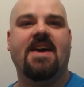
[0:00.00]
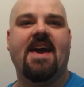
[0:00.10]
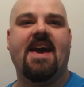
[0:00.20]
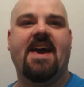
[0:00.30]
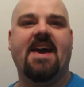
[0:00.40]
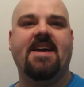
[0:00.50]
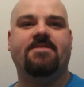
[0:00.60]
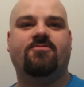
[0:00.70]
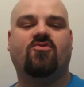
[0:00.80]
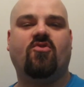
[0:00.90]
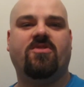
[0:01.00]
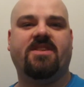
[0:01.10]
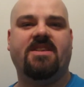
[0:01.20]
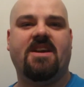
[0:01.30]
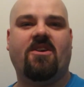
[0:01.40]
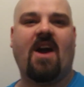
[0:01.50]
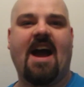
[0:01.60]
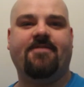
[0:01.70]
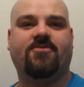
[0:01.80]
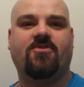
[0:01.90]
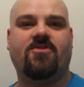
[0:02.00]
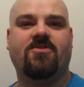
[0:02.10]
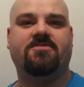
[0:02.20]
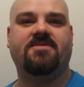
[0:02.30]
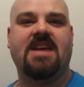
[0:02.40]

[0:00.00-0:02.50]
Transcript: And shortly thereafter,